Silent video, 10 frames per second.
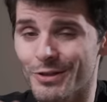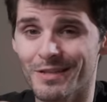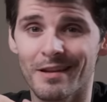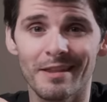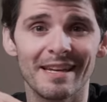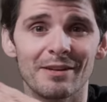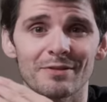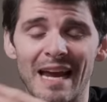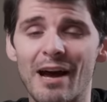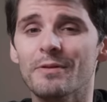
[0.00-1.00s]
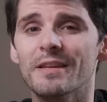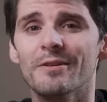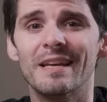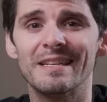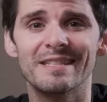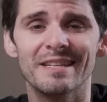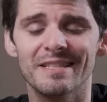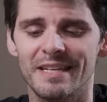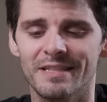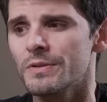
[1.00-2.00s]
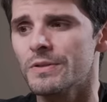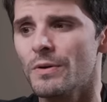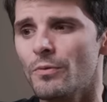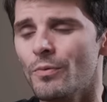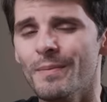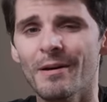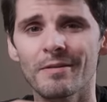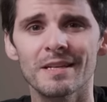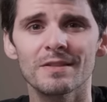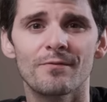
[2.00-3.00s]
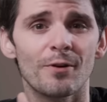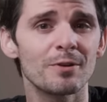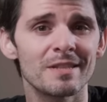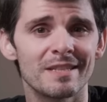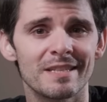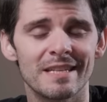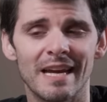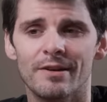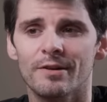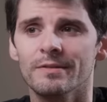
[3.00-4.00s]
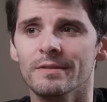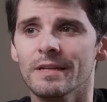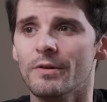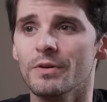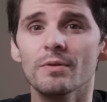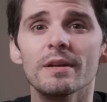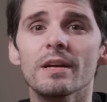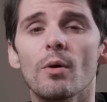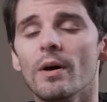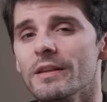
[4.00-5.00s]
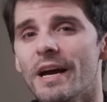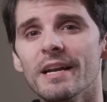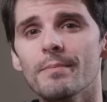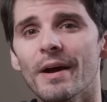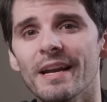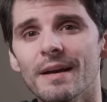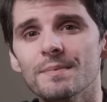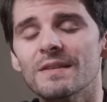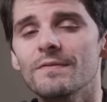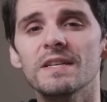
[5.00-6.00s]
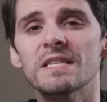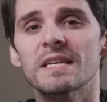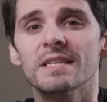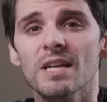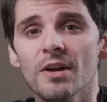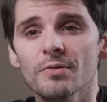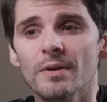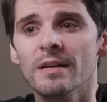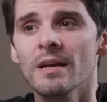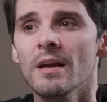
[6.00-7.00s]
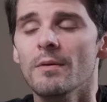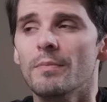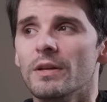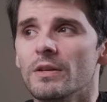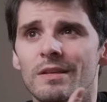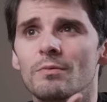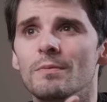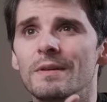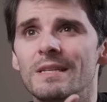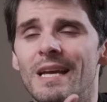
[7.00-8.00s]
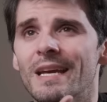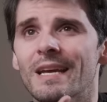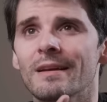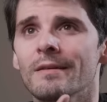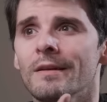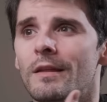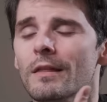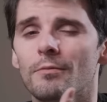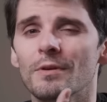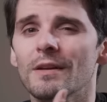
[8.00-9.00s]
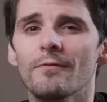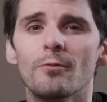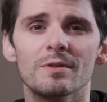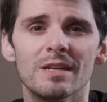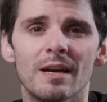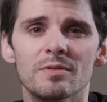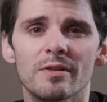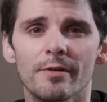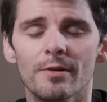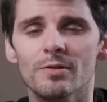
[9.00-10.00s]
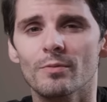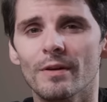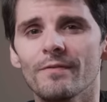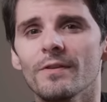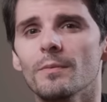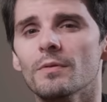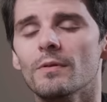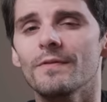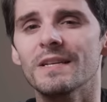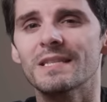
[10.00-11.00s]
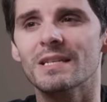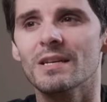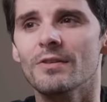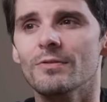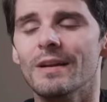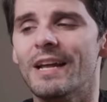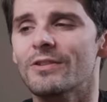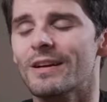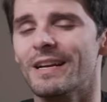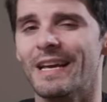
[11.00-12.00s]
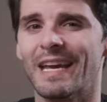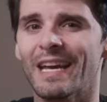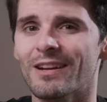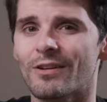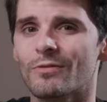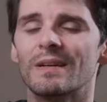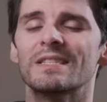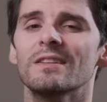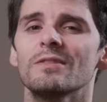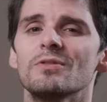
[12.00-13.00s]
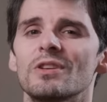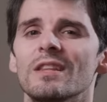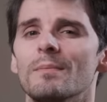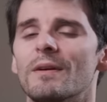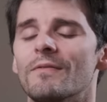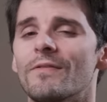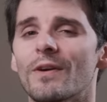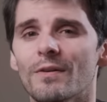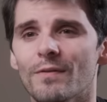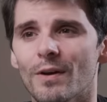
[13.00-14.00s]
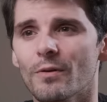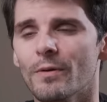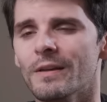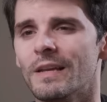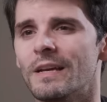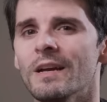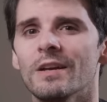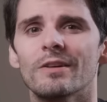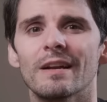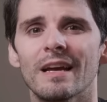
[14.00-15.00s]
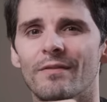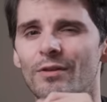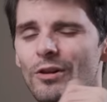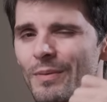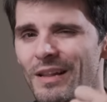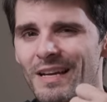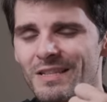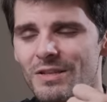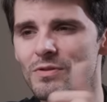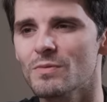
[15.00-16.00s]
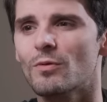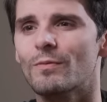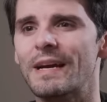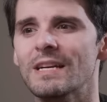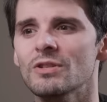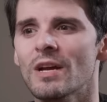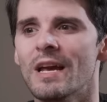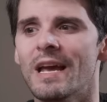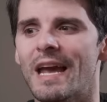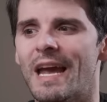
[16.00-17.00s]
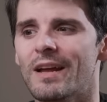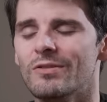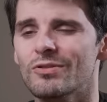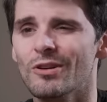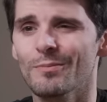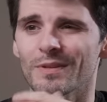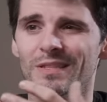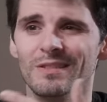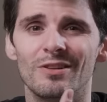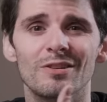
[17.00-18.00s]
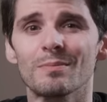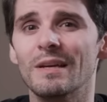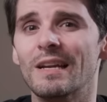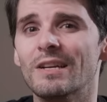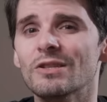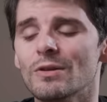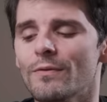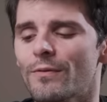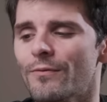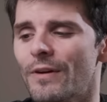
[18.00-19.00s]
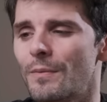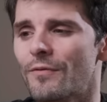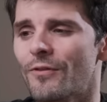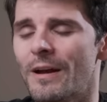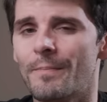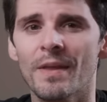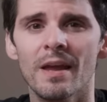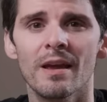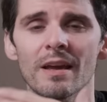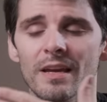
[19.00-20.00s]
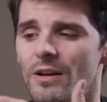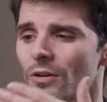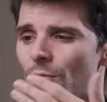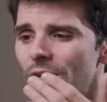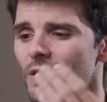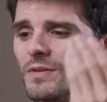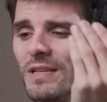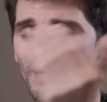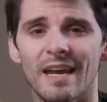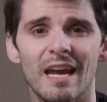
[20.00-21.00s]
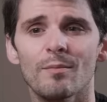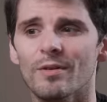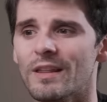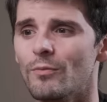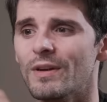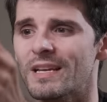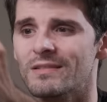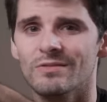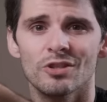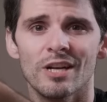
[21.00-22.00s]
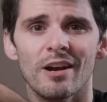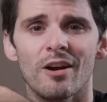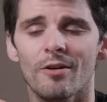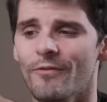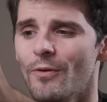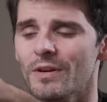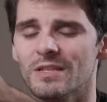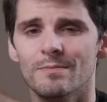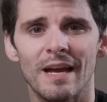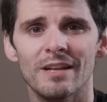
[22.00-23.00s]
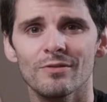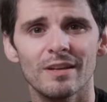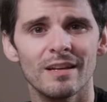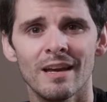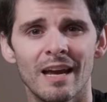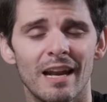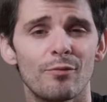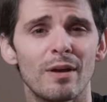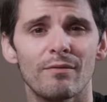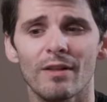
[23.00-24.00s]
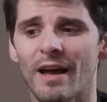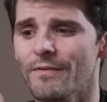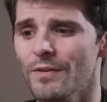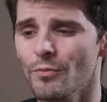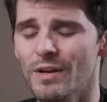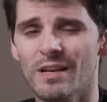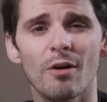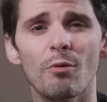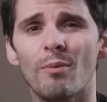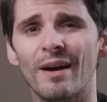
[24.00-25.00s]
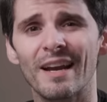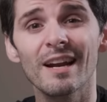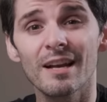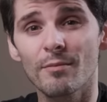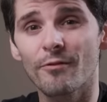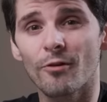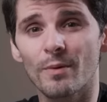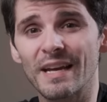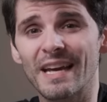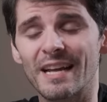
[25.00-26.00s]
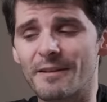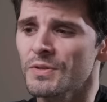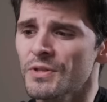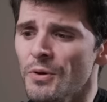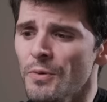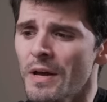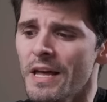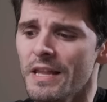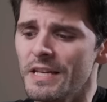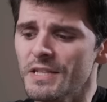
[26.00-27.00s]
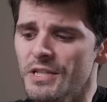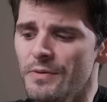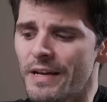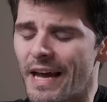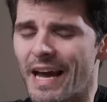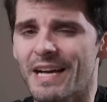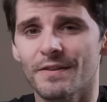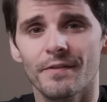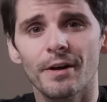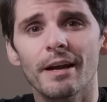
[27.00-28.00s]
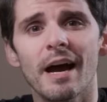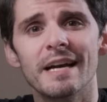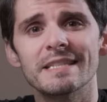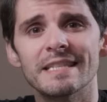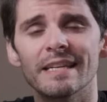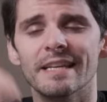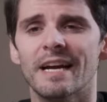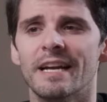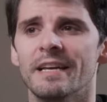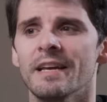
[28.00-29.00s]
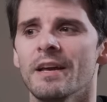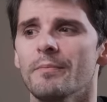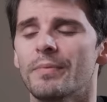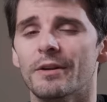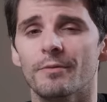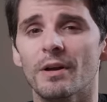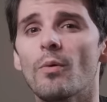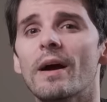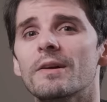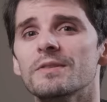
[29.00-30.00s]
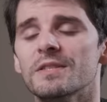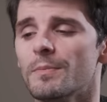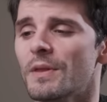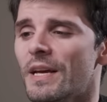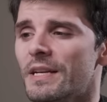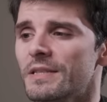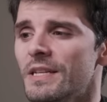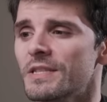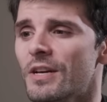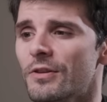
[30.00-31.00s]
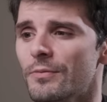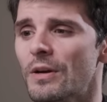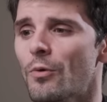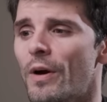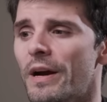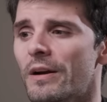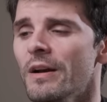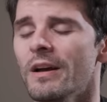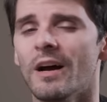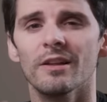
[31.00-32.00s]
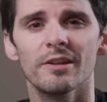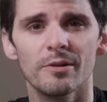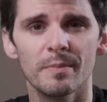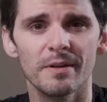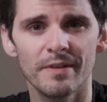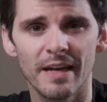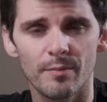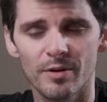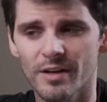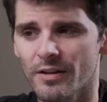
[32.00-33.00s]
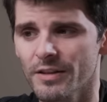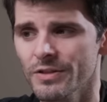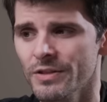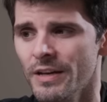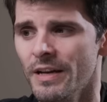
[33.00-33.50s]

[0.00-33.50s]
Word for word: just nothing else out there that does this. So what about this versus a scanner? You know, you can go online and buy an Epson V600, but you would be taking three to four times longer to run film through a V600 and you're gonna hit a resolution limit very, very quickly. You're gonna have a little bit less usable range and sharpness could be an issue from frame to frame. Here we're using a camera that we can check our focus manually and if we have live view we know what we're getting before we get it. So this unit has a very high ceiling on it but it requires some things. It's going to require a little bit of camera knowledge.